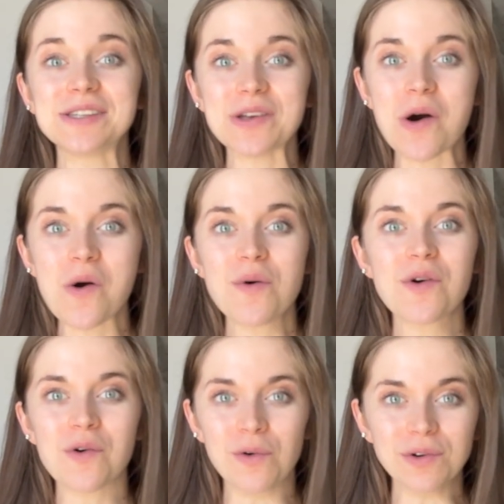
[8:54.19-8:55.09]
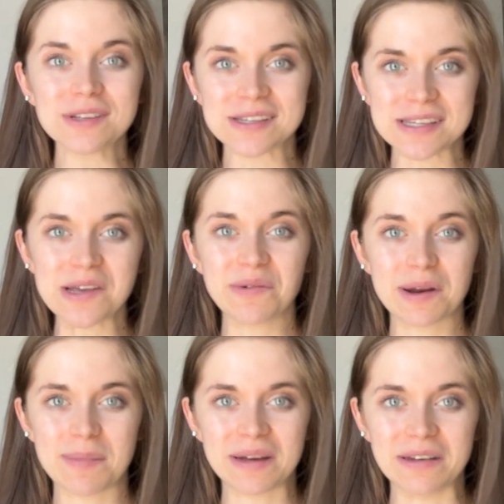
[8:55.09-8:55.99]
so cool to see
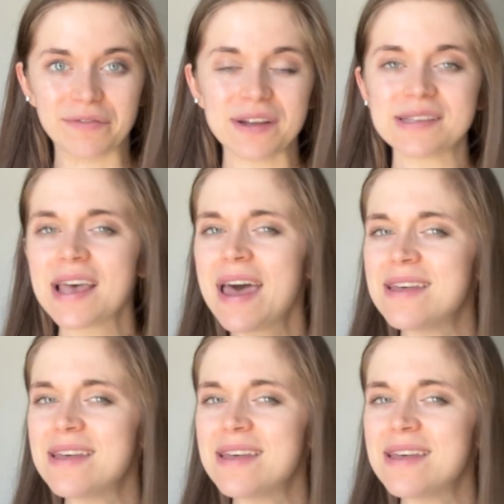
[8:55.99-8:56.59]
what a big difference